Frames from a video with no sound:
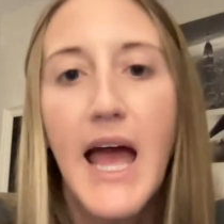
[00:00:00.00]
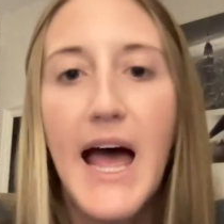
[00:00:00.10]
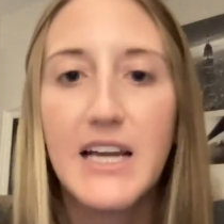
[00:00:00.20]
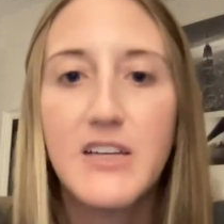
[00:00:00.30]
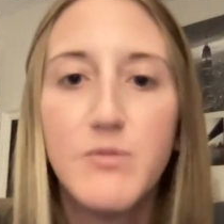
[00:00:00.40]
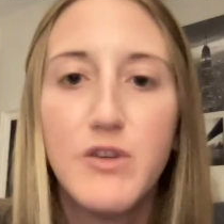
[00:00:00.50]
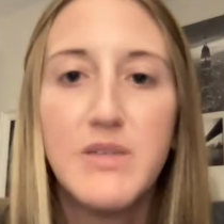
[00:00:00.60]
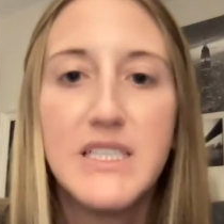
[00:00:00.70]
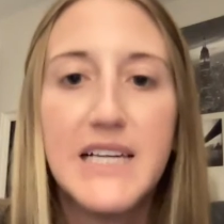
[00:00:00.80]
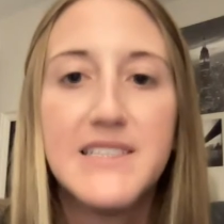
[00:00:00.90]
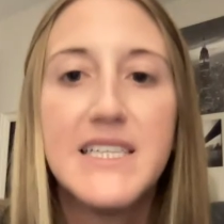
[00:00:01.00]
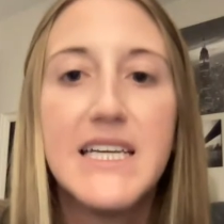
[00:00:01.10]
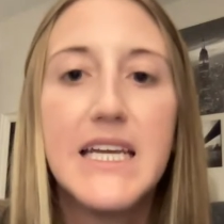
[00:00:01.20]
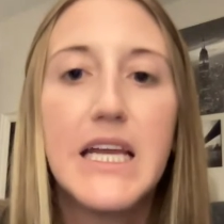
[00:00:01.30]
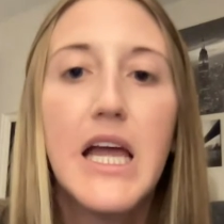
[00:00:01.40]
Active movement
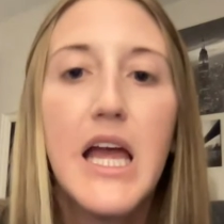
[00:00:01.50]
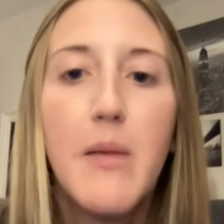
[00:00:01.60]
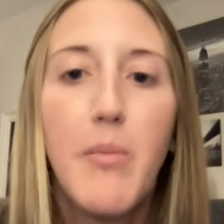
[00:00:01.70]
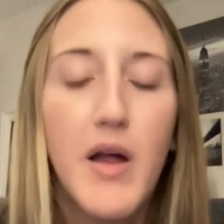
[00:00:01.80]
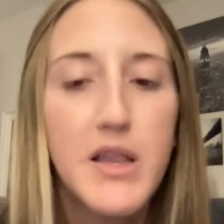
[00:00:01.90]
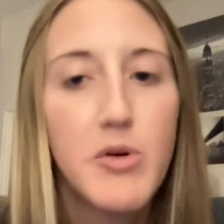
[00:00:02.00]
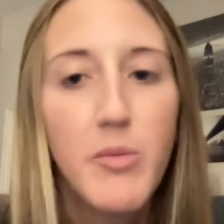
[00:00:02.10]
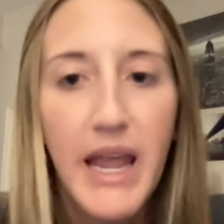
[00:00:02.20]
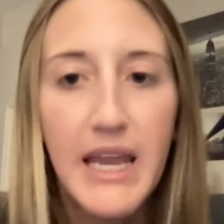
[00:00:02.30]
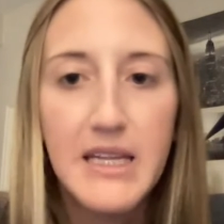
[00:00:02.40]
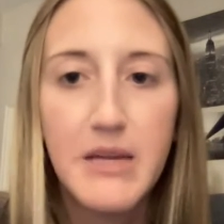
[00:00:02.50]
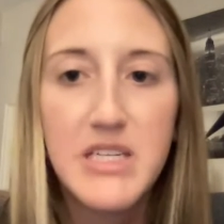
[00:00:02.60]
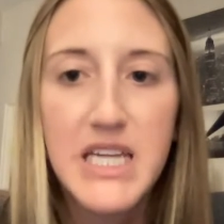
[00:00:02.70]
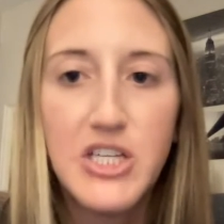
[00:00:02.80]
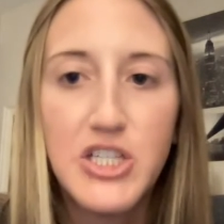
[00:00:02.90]
testing, possible pain and
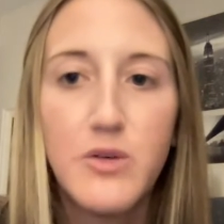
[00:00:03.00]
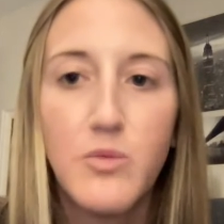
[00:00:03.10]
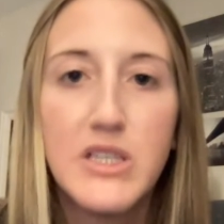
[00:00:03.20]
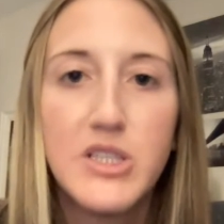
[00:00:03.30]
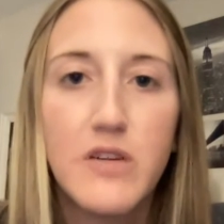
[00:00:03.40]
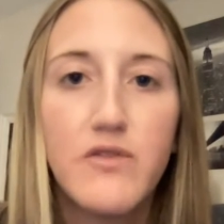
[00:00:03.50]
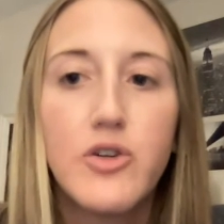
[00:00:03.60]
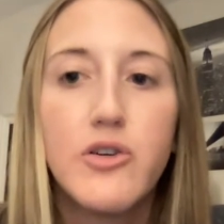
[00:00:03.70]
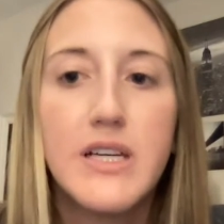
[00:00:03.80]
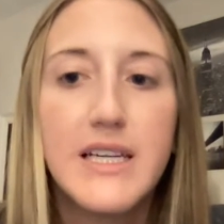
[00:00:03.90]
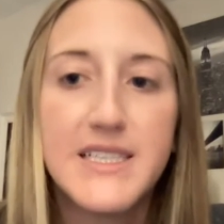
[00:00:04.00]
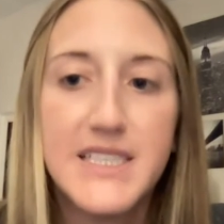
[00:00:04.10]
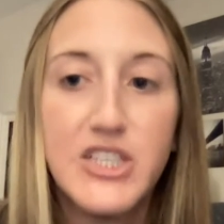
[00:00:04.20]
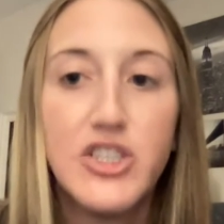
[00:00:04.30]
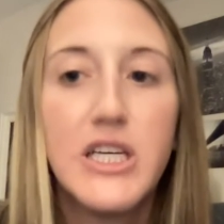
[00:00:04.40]
limitation with cervical
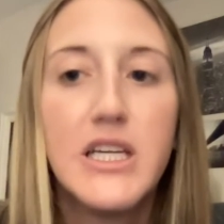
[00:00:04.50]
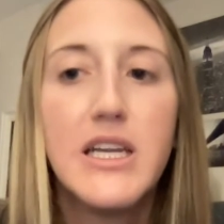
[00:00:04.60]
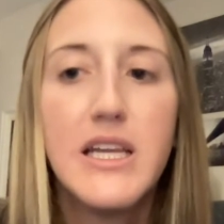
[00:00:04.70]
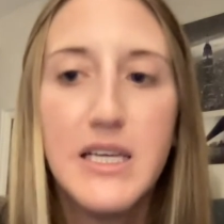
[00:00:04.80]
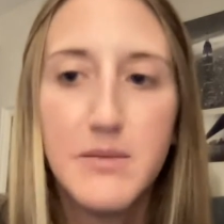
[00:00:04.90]
extension,